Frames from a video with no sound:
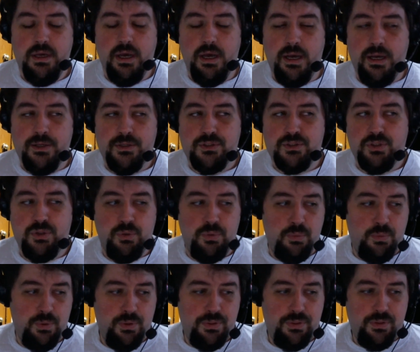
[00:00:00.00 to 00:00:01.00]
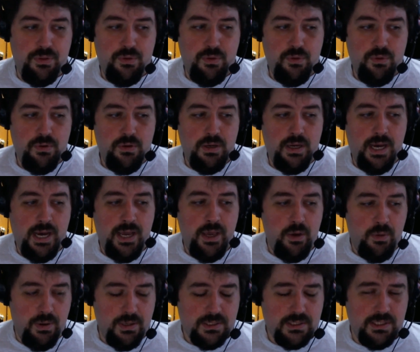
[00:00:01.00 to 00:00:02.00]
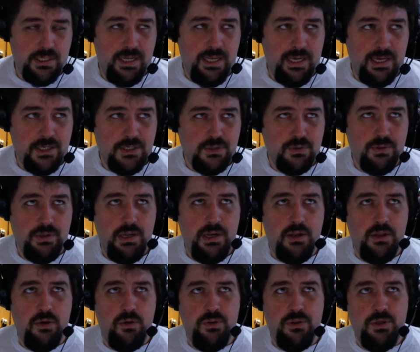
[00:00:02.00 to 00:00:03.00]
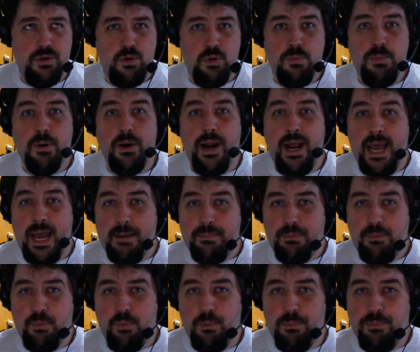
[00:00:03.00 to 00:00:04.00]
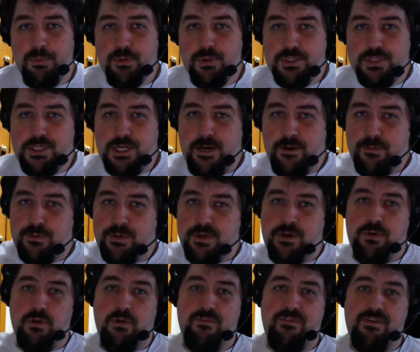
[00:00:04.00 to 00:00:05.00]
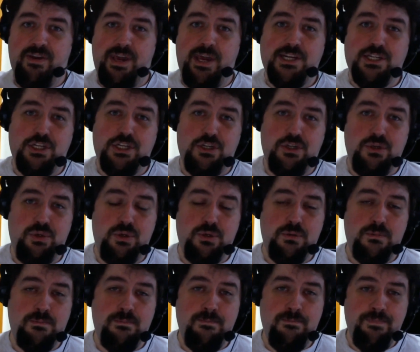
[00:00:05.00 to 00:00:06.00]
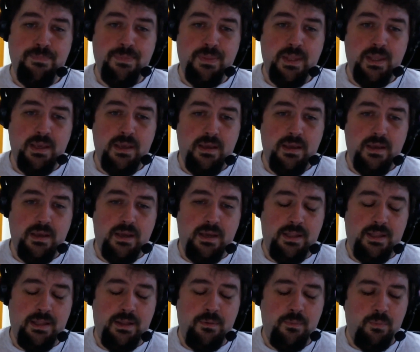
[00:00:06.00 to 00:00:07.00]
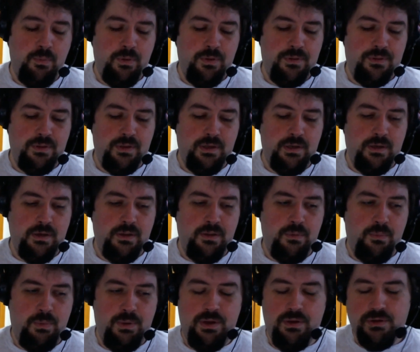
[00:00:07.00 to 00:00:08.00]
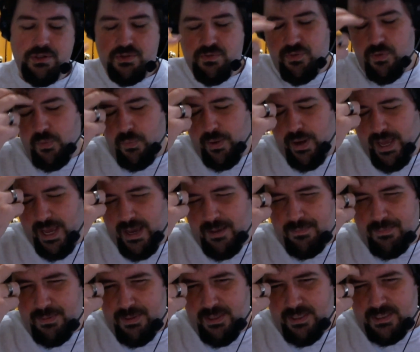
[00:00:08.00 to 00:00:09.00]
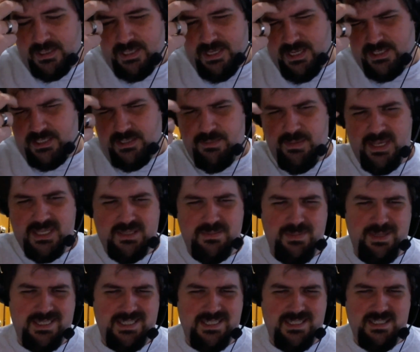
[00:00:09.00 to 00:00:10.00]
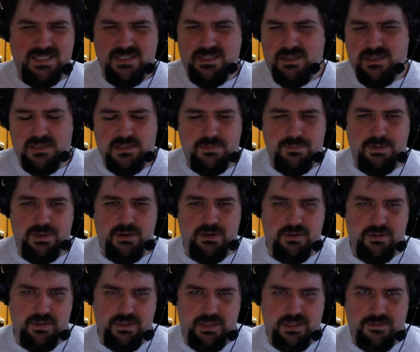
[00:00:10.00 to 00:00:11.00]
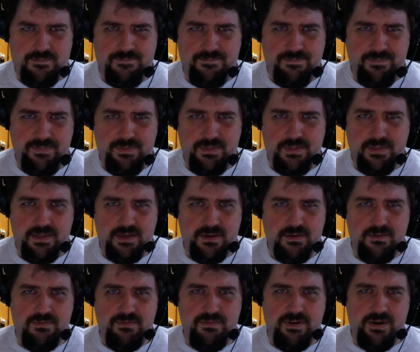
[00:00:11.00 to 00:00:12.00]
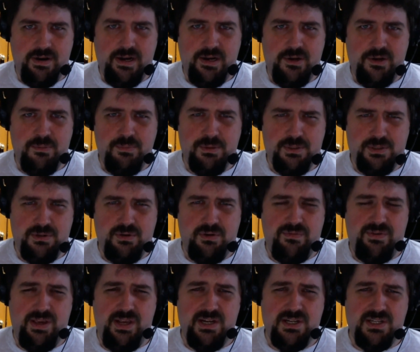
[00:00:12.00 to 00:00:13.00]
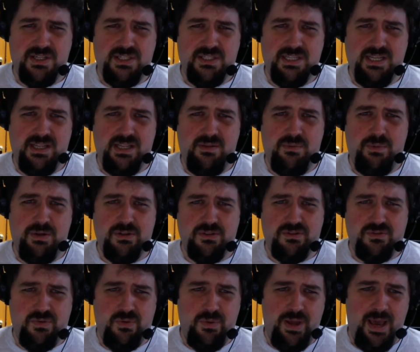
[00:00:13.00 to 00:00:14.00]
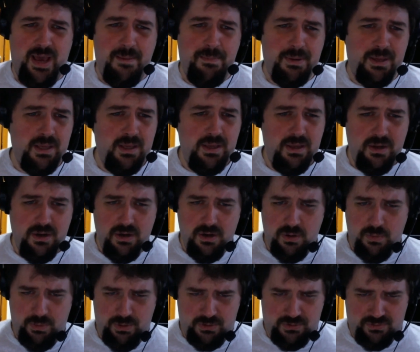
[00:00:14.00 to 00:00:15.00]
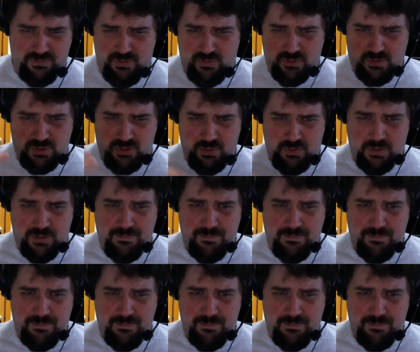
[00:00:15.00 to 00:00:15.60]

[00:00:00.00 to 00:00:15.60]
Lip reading: So with iOS and Android, the Uber app will push out a notification to you. And then with the Windows Phone app, it's an SMS message, because apparently they couldn't figure out how to do push notifications on the Windows Phone app, or Windows Phone store.